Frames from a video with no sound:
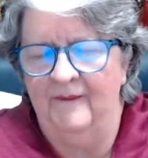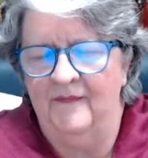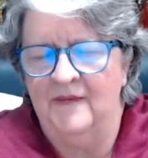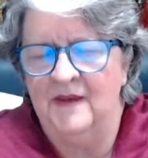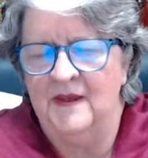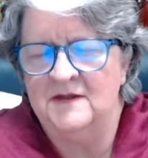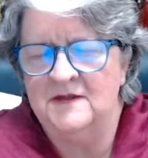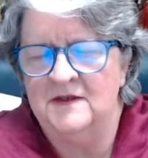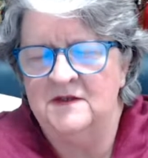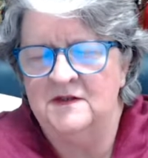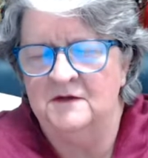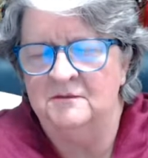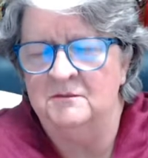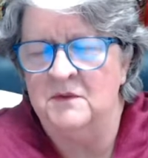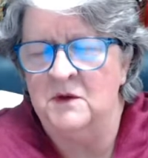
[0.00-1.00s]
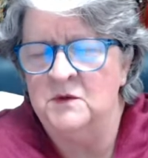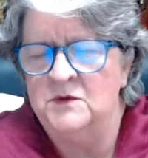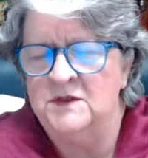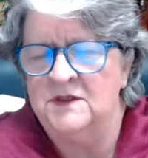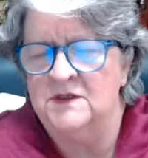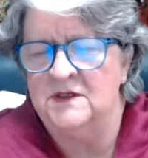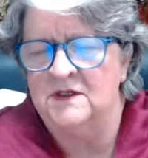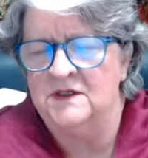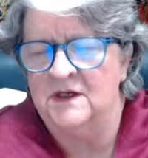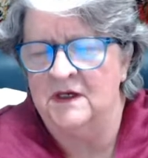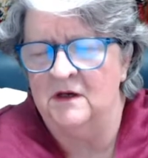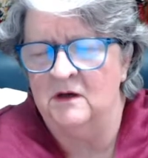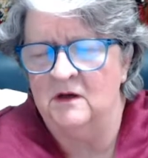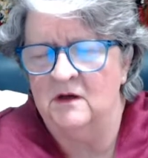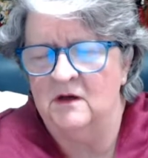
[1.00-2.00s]
the essence of Moses is
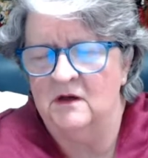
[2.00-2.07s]
here.